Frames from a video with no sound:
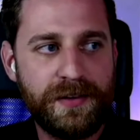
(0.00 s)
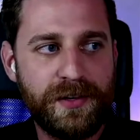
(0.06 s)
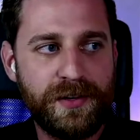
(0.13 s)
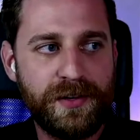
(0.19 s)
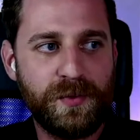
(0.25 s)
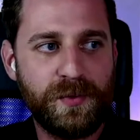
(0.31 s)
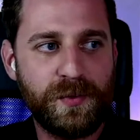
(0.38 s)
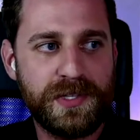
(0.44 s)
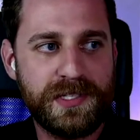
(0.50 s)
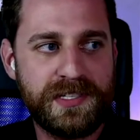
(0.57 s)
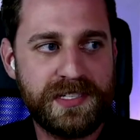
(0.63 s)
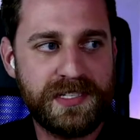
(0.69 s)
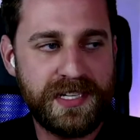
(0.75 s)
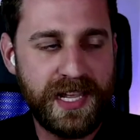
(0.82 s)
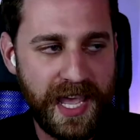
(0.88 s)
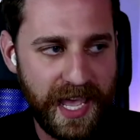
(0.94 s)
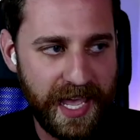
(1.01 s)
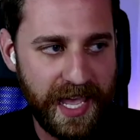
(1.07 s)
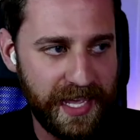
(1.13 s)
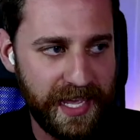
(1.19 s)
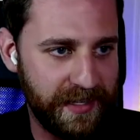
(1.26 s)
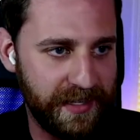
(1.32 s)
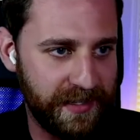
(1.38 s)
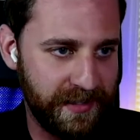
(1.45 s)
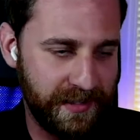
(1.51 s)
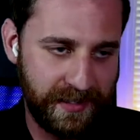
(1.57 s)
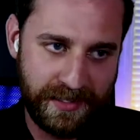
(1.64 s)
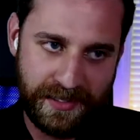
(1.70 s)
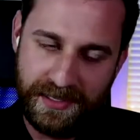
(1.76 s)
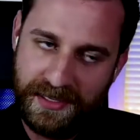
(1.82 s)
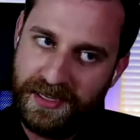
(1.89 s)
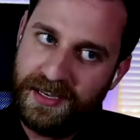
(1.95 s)
would say,
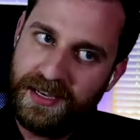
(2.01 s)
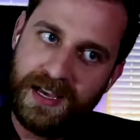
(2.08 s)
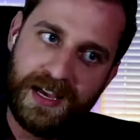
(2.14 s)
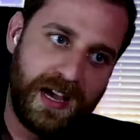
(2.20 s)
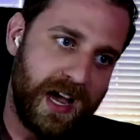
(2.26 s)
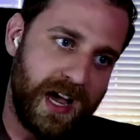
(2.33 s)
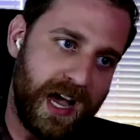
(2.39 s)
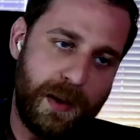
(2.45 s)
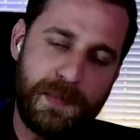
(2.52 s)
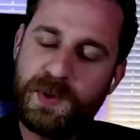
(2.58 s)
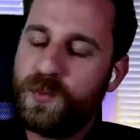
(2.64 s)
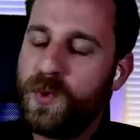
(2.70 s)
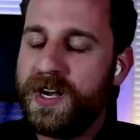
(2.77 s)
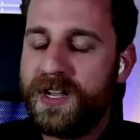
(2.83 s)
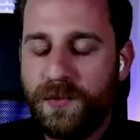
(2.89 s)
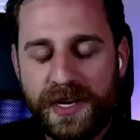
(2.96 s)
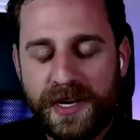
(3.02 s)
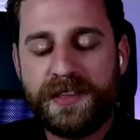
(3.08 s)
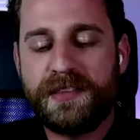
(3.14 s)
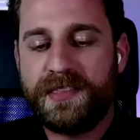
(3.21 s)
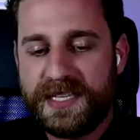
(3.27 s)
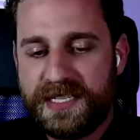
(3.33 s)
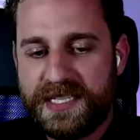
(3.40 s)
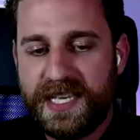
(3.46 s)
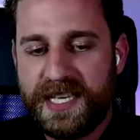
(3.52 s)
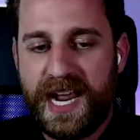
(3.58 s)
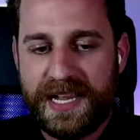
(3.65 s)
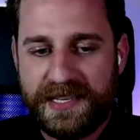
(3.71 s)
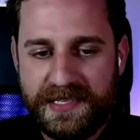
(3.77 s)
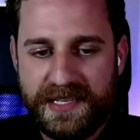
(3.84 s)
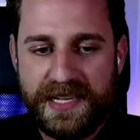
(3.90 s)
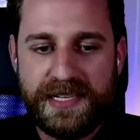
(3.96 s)
one of the things that I
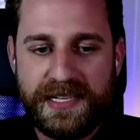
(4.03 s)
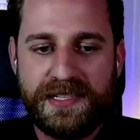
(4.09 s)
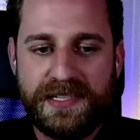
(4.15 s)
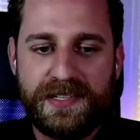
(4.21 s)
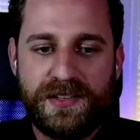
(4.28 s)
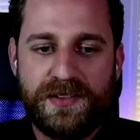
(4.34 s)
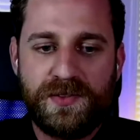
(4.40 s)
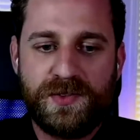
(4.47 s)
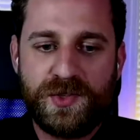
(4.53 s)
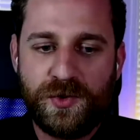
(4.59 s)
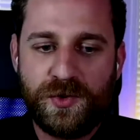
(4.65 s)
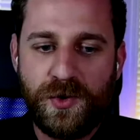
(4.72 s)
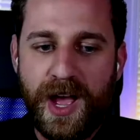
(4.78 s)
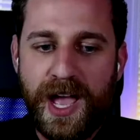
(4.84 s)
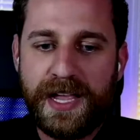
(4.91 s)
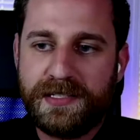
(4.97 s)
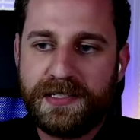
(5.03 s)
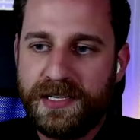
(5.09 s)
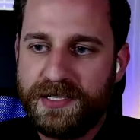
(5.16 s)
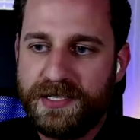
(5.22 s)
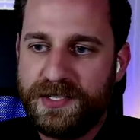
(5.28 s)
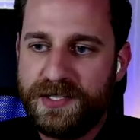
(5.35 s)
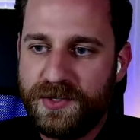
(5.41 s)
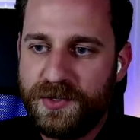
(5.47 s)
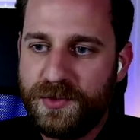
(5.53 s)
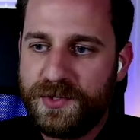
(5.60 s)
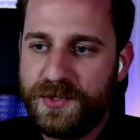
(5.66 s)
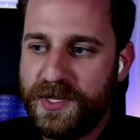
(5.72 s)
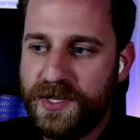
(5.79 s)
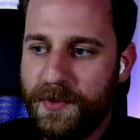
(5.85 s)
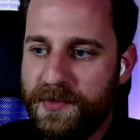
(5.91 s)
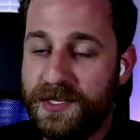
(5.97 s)
see is trying to do
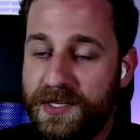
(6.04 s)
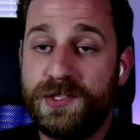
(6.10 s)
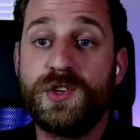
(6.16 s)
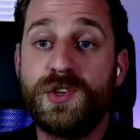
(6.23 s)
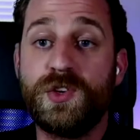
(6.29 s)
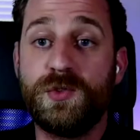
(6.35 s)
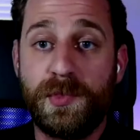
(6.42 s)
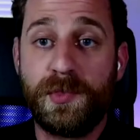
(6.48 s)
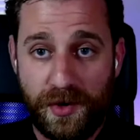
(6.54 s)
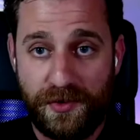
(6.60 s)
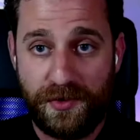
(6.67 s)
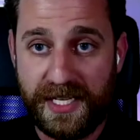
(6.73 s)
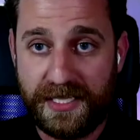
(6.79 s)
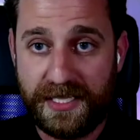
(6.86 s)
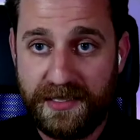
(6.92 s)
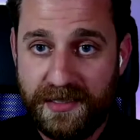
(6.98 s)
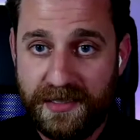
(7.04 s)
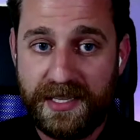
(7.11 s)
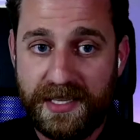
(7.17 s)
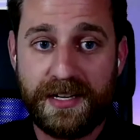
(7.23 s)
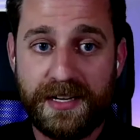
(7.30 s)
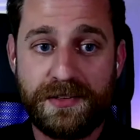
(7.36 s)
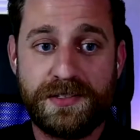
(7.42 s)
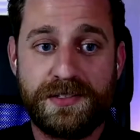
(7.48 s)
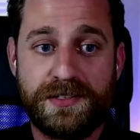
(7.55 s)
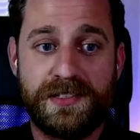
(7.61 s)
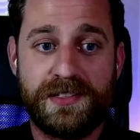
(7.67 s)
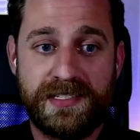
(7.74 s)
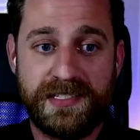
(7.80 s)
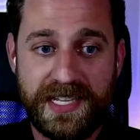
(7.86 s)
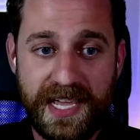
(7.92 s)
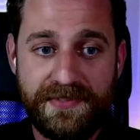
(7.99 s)
something too perfect. There's
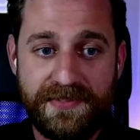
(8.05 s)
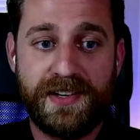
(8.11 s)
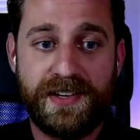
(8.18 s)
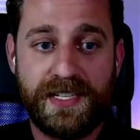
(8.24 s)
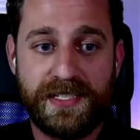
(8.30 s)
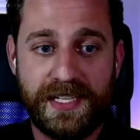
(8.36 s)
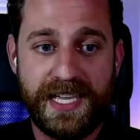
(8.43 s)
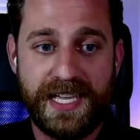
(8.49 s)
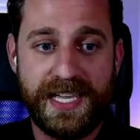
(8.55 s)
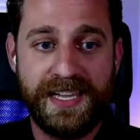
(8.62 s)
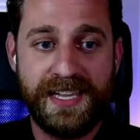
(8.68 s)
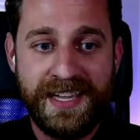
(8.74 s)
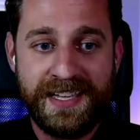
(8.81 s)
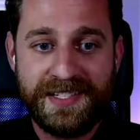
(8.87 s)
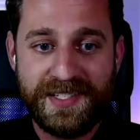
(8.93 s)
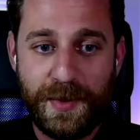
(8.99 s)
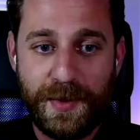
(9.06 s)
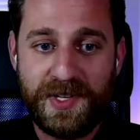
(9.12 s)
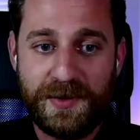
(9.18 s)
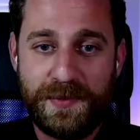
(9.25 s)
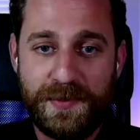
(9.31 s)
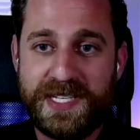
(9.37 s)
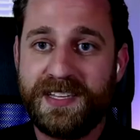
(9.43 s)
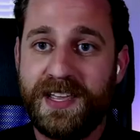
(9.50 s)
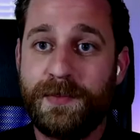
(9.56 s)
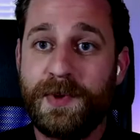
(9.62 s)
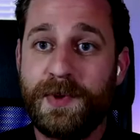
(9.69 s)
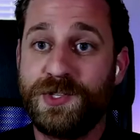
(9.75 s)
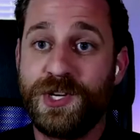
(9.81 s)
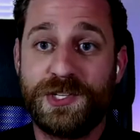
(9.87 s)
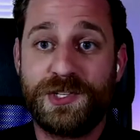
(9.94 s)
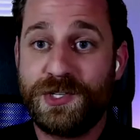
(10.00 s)
definitely something to be said about
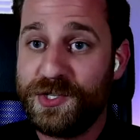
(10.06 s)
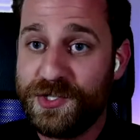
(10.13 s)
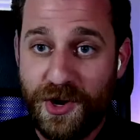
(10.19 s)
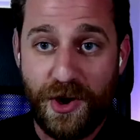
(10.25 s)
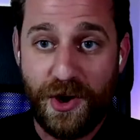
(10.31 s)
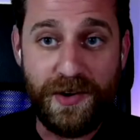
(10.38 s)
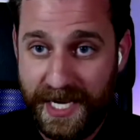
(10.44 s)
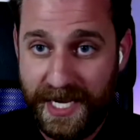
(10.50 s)
just starting.